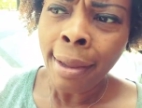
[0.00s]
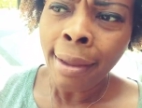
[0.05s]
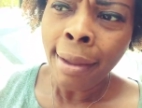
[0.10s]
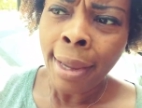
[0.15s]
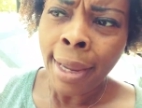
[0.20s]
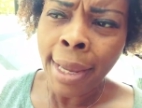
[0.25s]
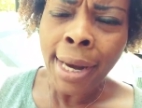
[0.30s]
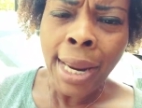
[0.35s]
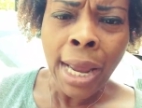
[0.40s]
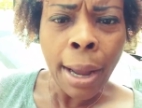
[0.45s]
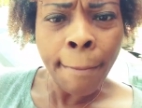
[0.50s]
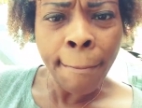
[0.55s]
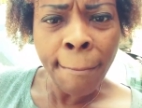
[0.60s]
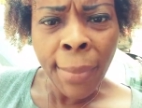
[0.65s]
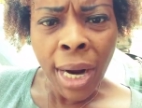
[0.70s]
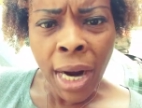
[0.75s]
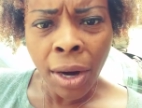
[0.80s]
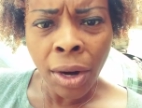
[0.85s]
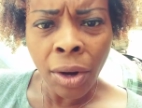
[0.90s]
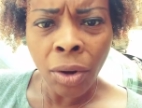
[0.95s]
and I
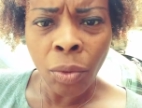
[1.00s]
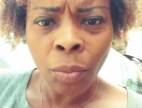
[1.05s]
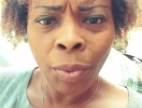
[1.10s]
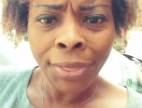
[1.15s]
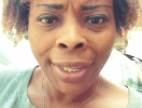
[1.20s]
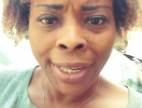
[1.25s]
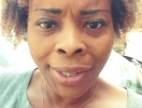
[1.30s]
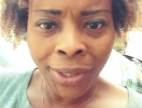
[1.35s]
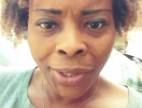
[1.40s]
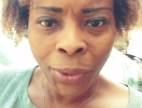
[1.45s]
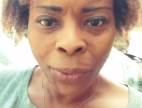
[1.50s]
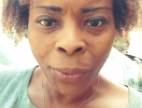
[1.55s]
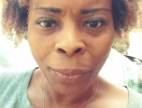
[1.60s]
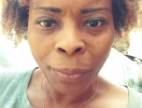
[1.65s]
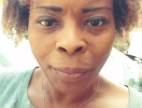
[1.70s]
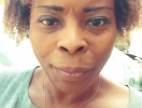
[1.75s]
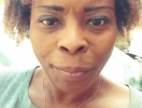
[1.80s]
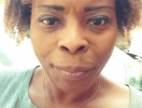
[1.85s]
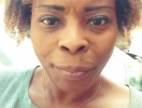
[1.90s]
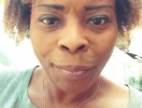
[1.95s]
admire what they do.
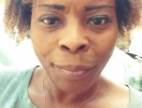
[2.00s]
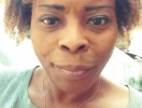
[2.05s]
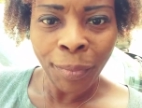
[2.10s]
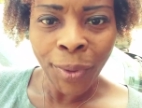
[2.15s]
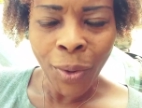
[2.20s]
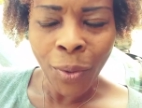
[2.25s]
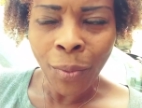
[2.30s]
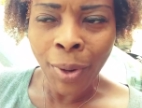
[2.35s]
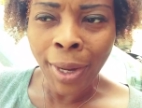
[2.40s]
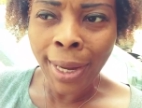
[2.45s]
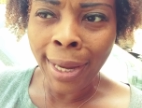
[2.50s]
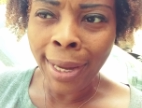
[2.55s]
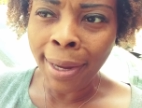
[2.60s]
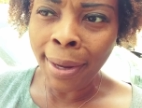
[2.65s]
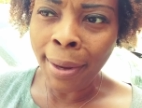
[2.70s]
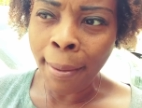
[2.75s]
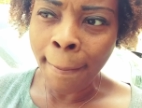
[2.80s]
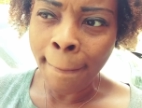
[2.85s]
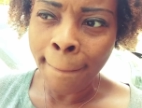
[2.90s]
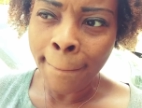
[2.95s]

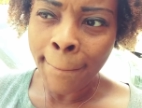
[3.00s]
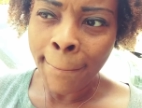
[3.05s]
Okay,